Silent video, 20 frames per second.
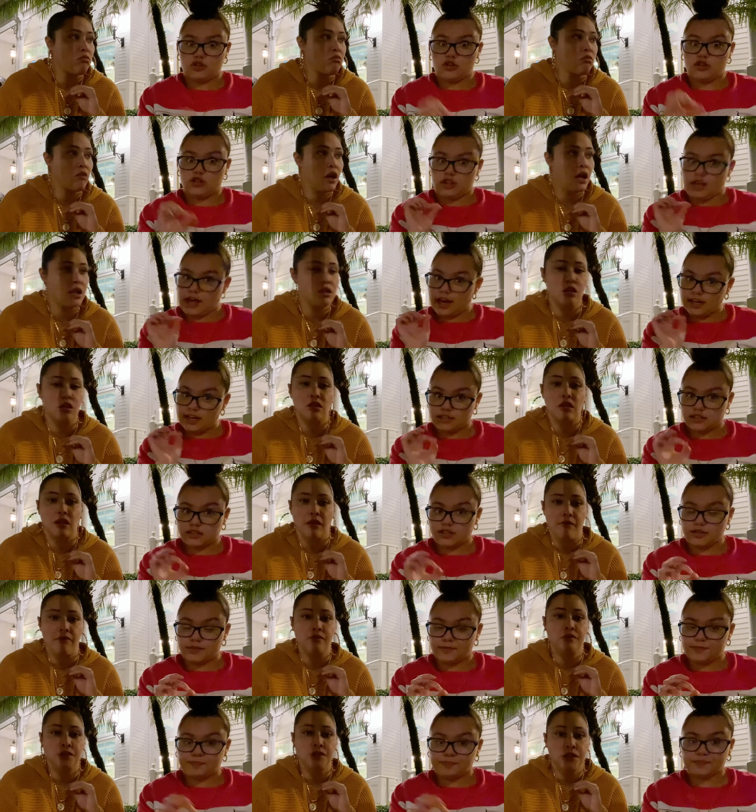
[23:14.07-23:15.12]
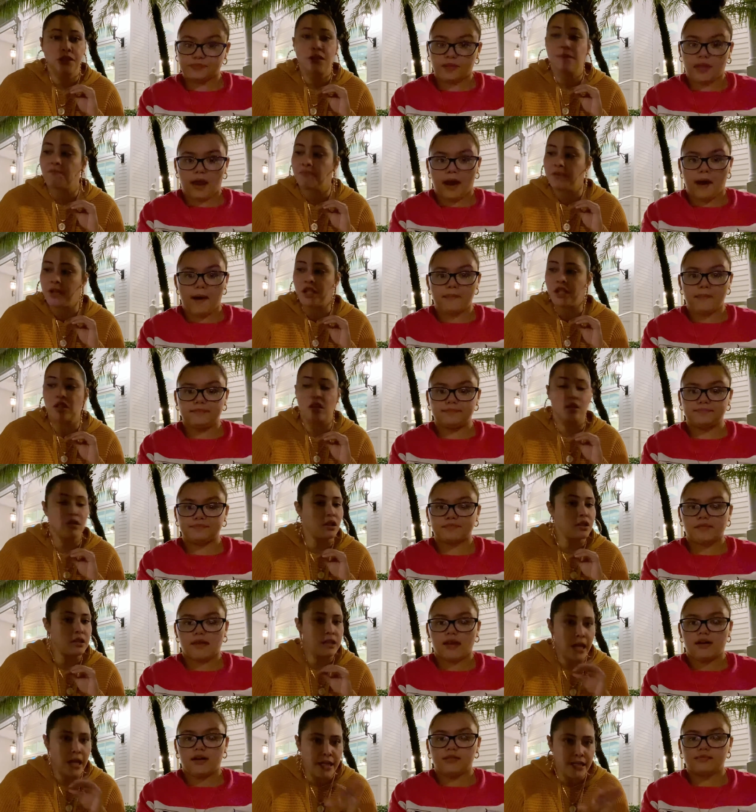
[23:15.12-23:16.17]
Speaker 1: that is good. It took the
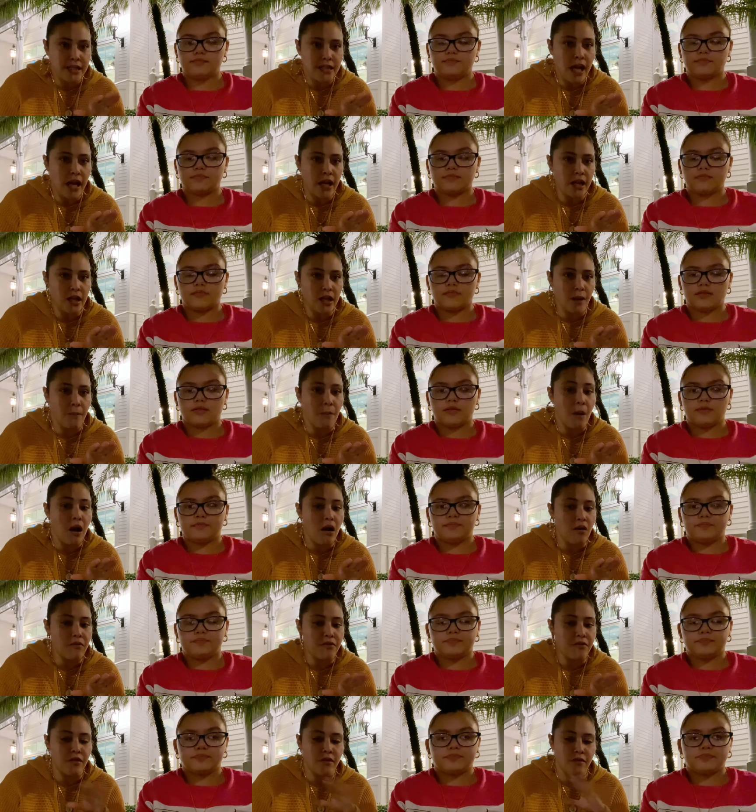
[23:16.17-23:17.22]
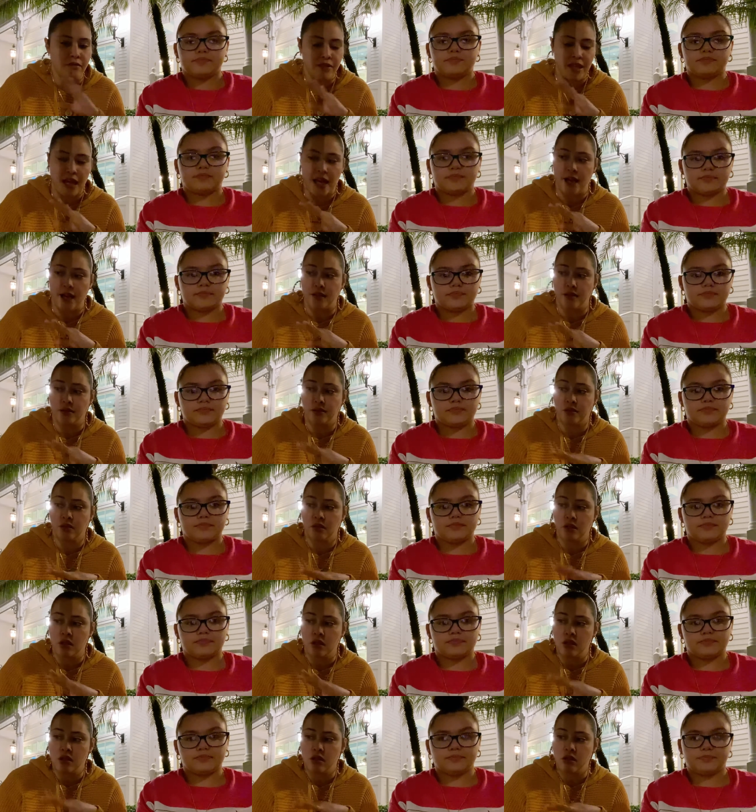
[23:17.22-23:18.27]
taste out of your mouth of that
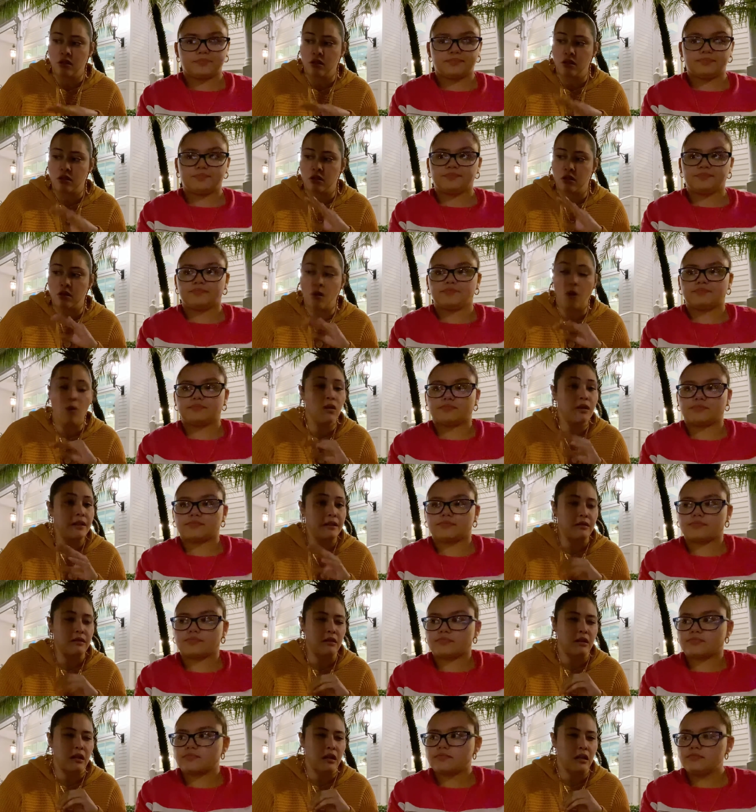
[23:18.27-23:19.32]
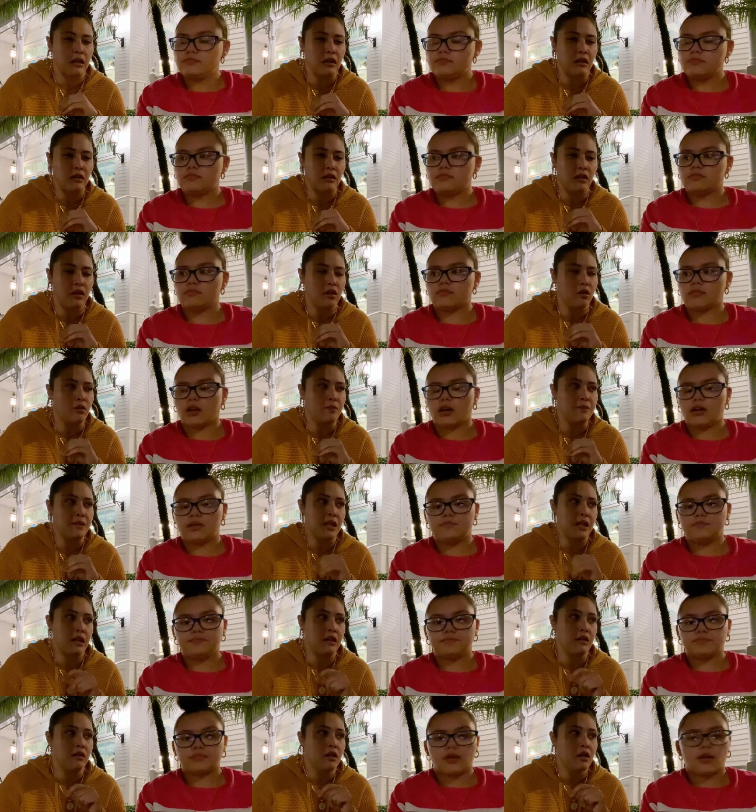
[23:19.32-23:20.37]
stolen thing, you know what I'm
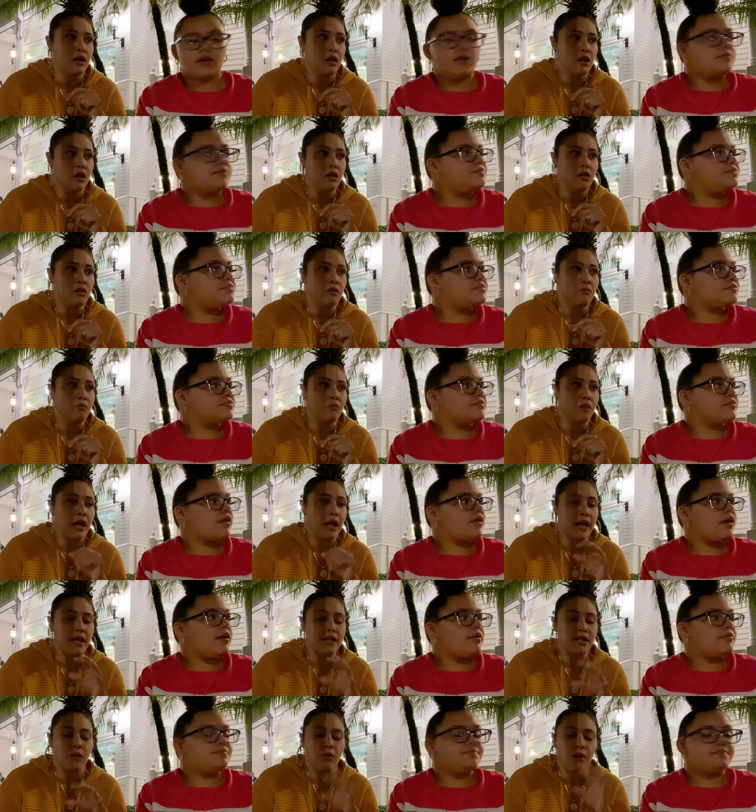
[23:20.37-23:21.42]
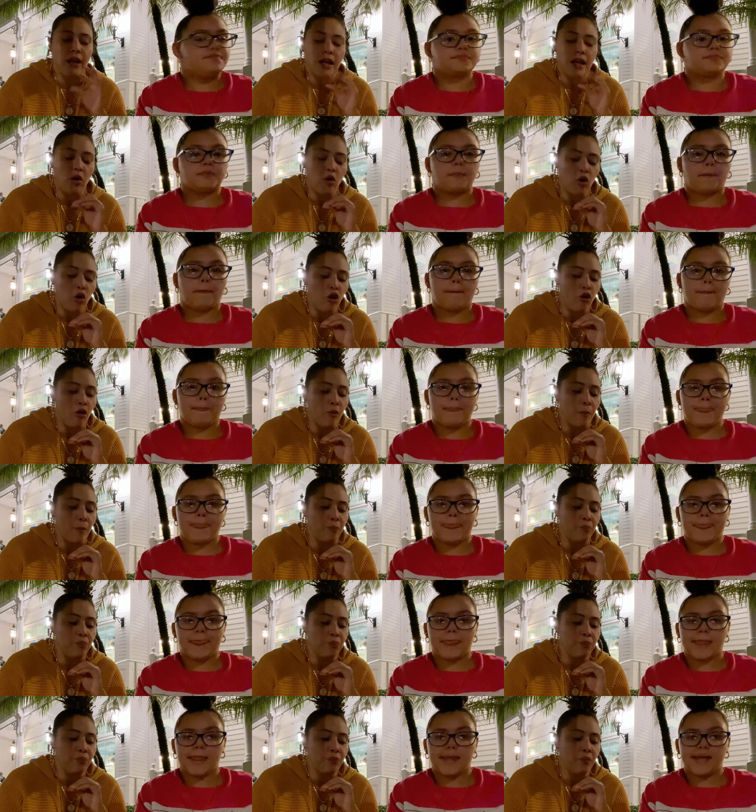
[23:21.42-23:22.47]
saying? But like I said, when I go home,
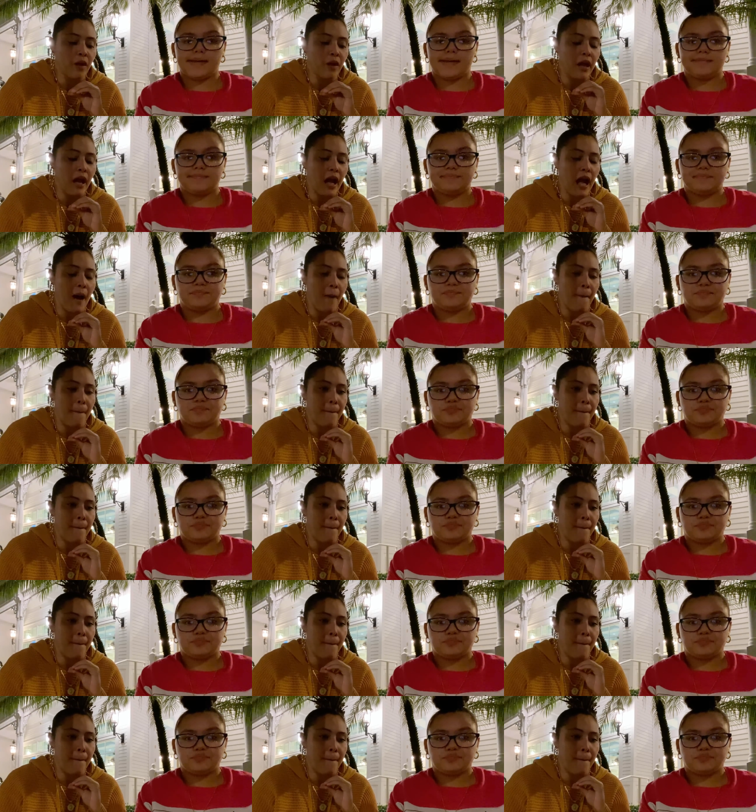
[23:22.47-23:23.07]
I'll